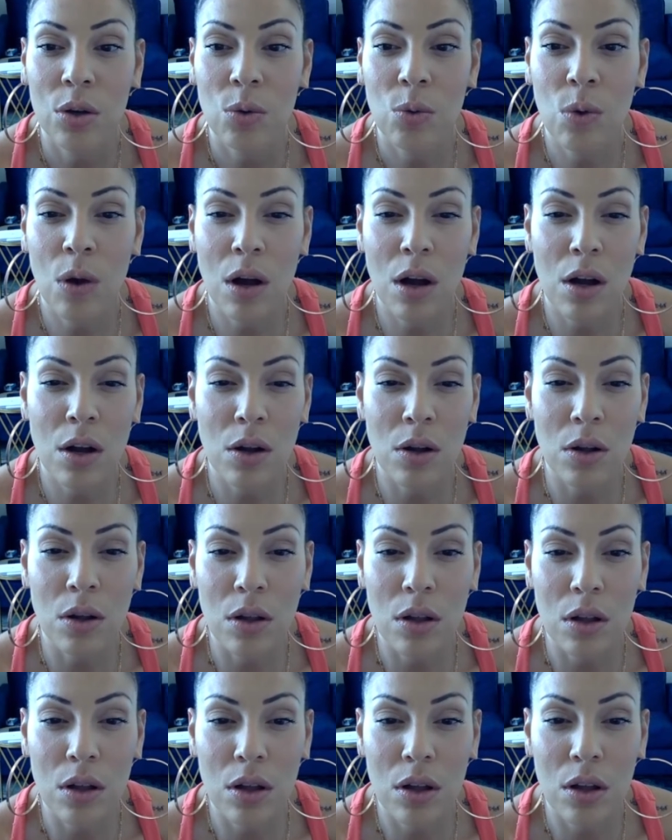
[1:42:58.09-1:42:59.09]

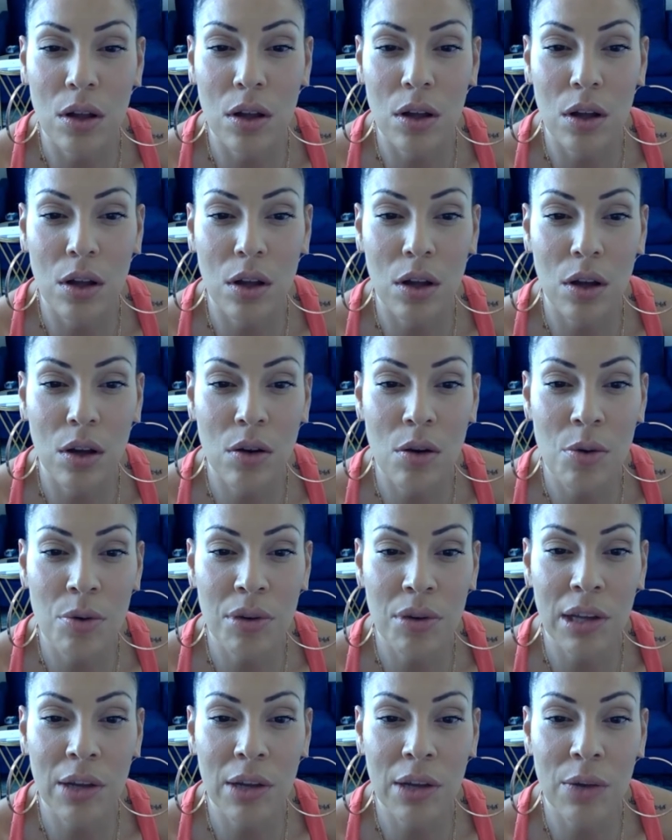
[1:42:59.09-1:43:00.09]
Well, what
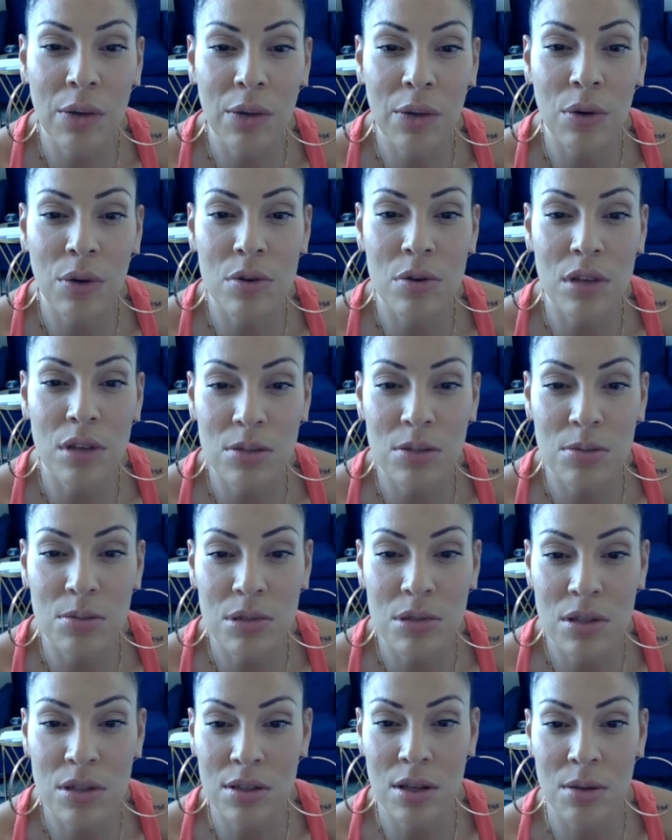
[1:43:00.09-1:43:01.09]
was it like working with Danger,
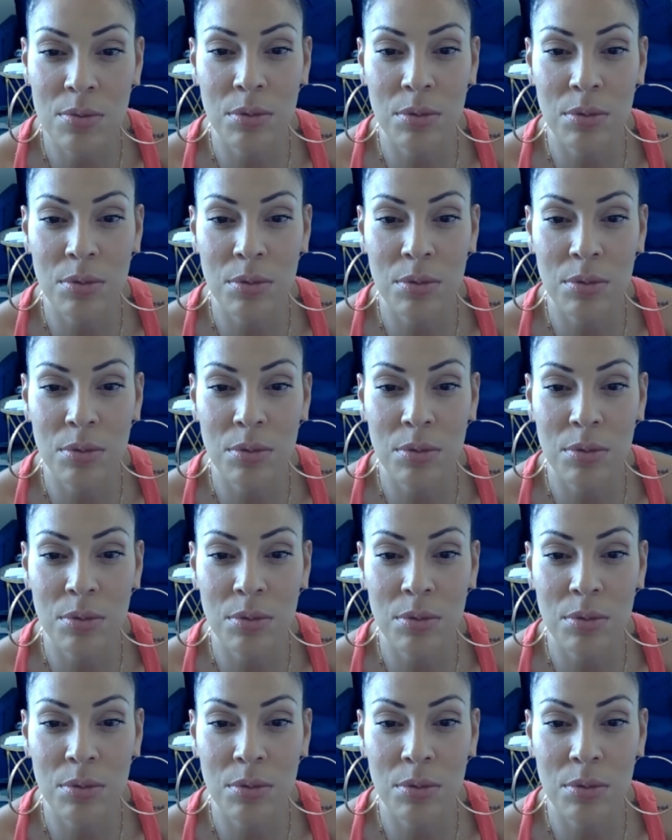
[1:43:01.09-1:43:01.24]
Missy, and